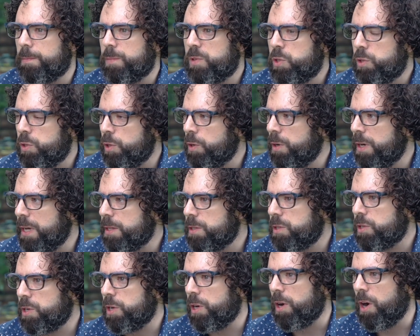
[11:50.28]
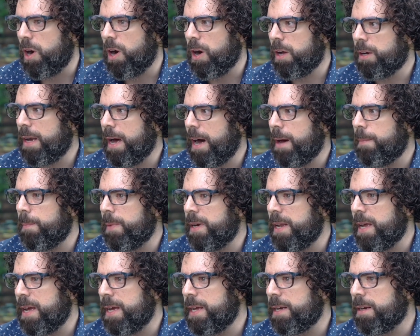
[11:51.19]
students could all
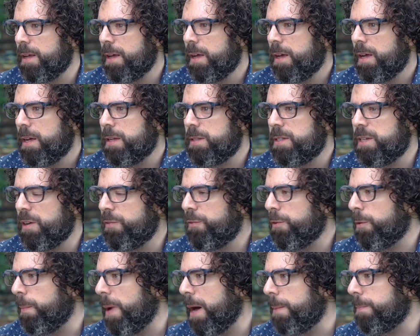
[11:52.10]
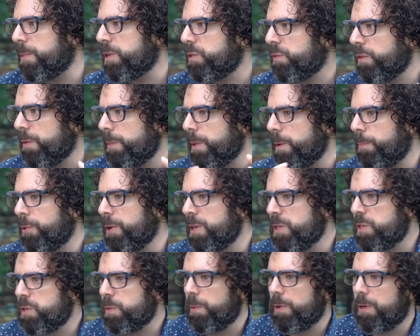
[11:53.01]
nominate different members, from the
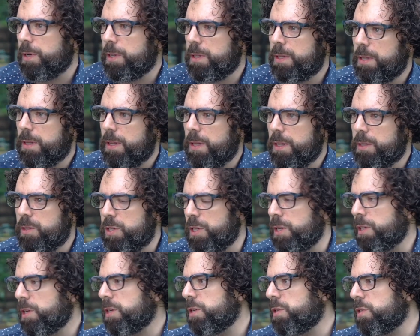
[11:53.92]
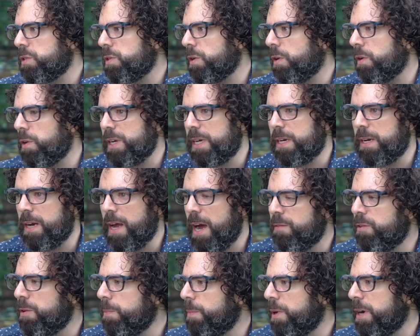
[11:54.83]
principal to the custodian,
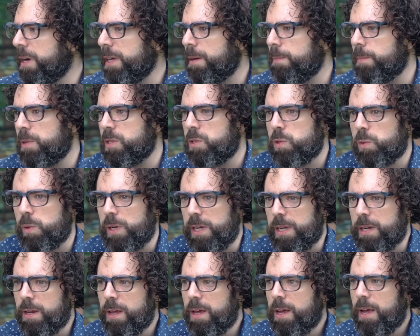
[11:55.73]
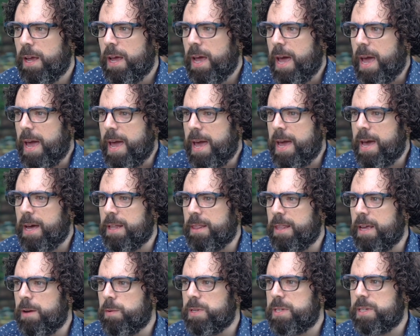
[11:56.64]
everybody in between. And
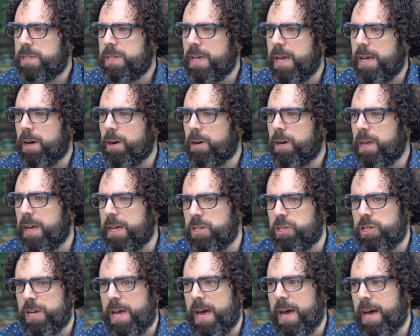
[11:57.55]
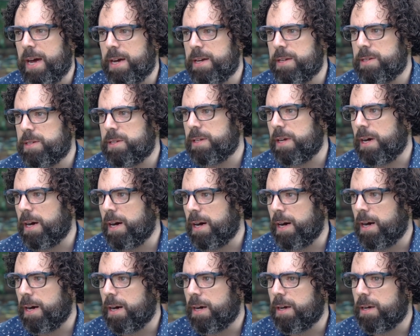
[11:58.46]
they would say, okay, Jazz
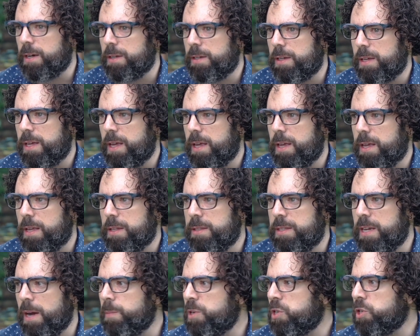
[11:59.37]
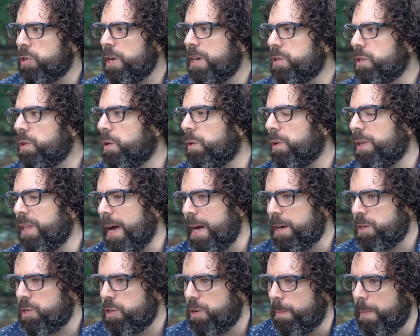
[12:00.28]
demonstrates going the
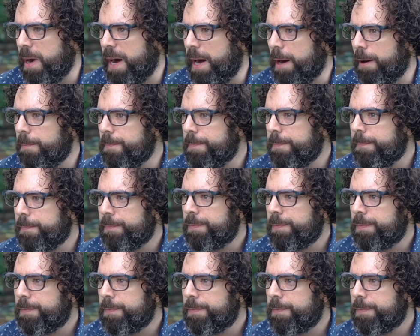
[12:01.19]
extra mile.